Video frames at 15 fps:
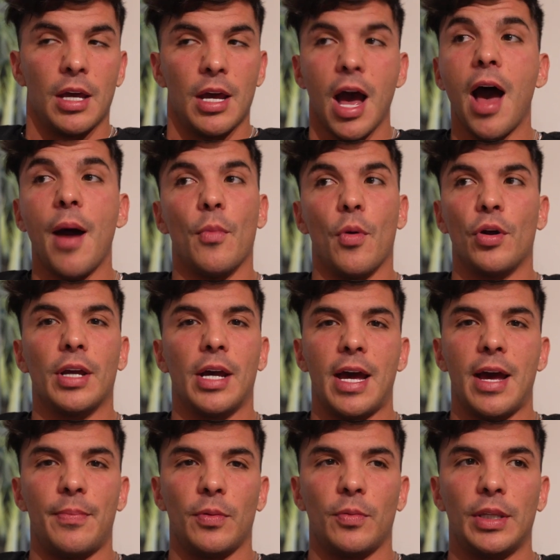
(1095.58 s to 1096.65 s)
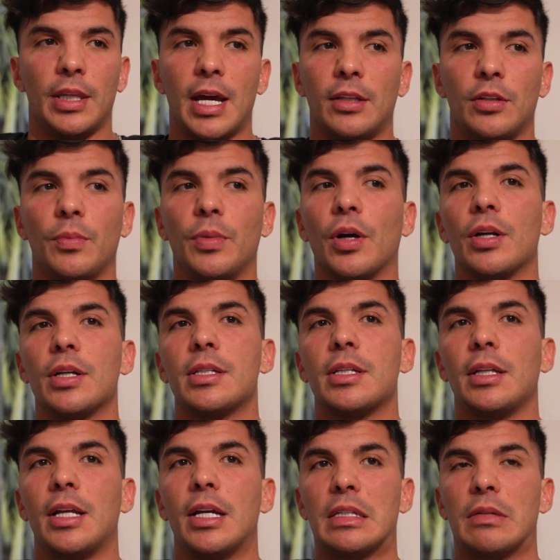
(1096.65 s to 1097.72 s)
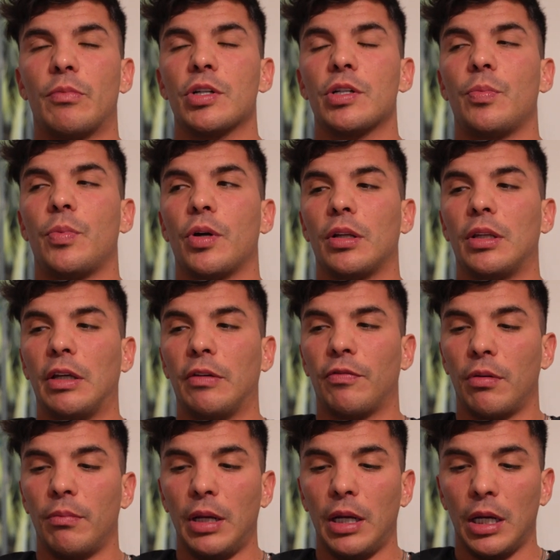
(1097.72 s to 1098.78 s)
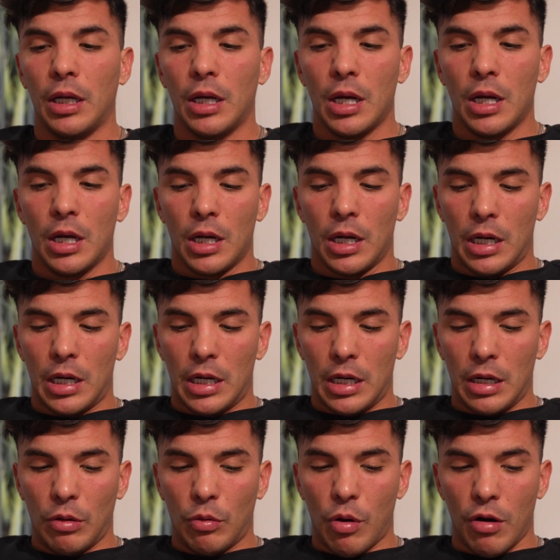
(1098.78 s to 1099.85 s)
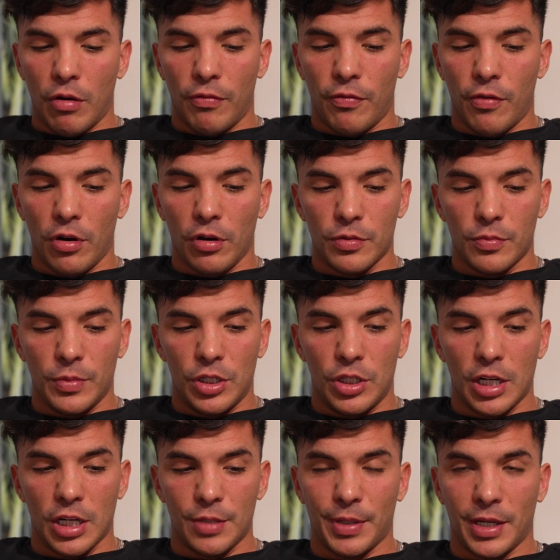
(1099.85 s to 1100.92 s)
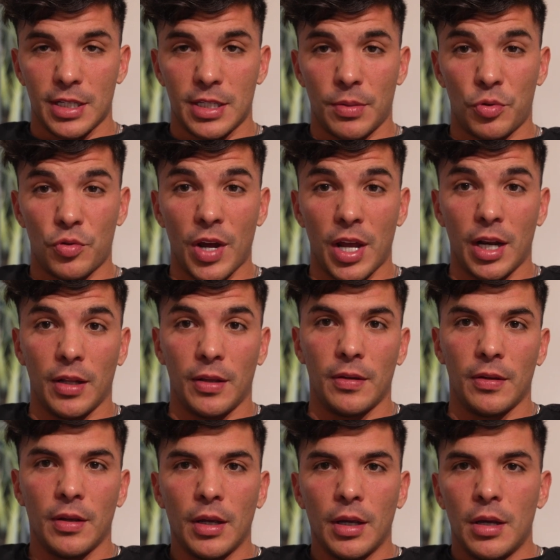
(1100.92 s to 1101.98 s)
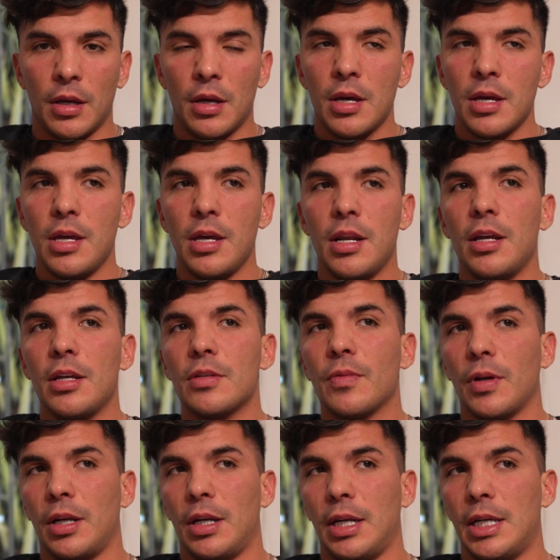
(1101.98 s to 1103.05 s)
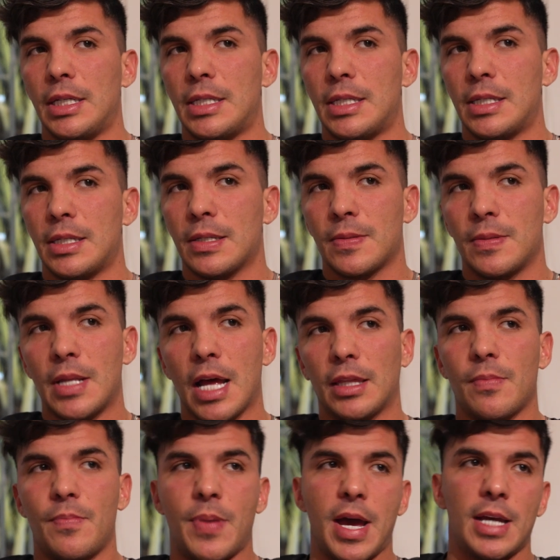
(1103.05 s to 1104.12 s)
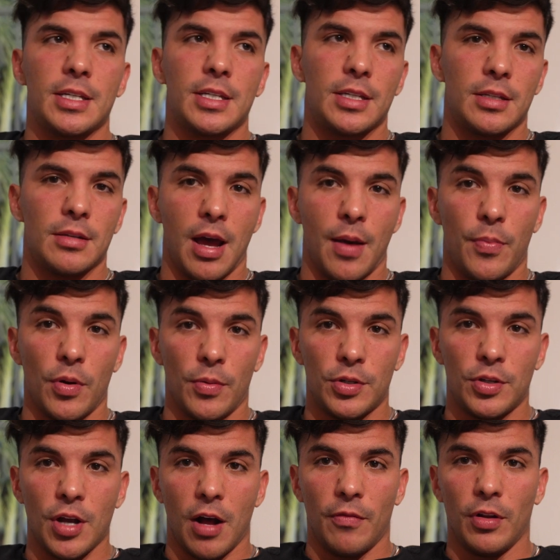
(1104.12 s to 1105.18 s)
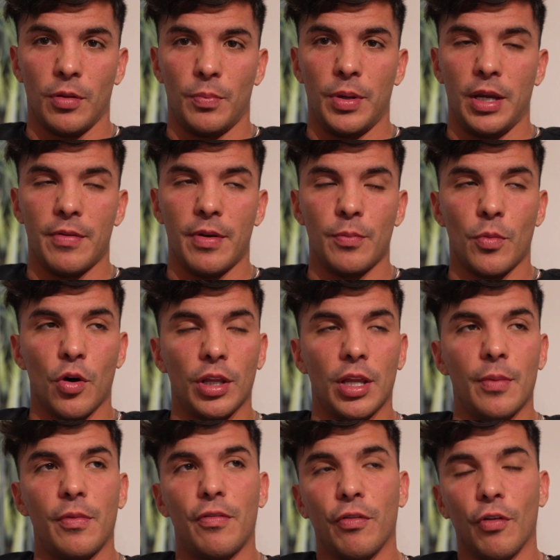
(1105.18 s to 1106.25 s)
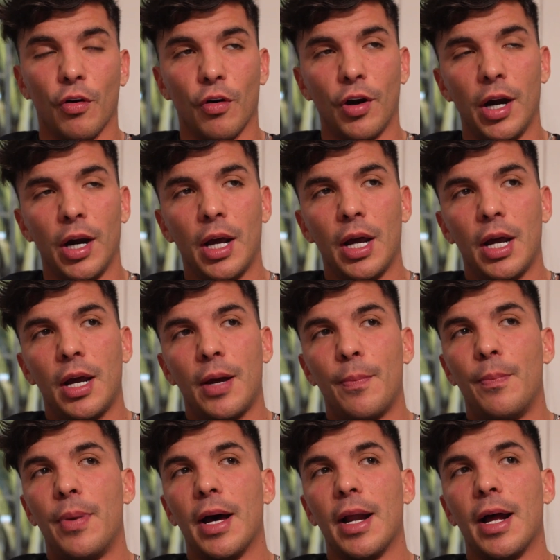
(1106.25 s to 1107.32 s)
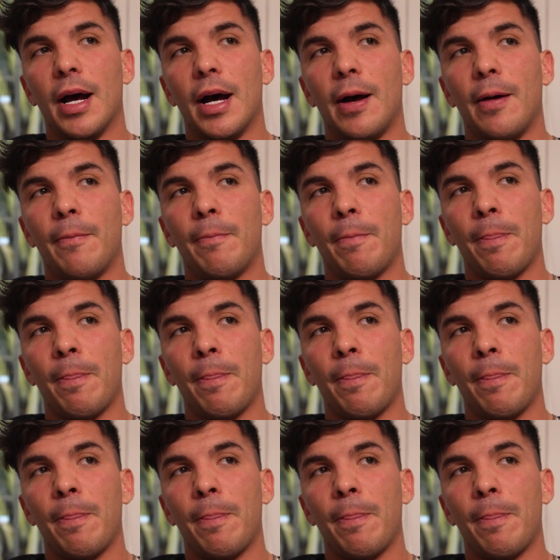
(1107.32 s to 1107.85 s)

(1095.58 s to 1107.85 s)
I'm more than happy with that, to be honest, and that's the most important thing for me. Whoever follows me just because I'm shredded, it is what it is. Not the best. I promise you I will be even more than before, but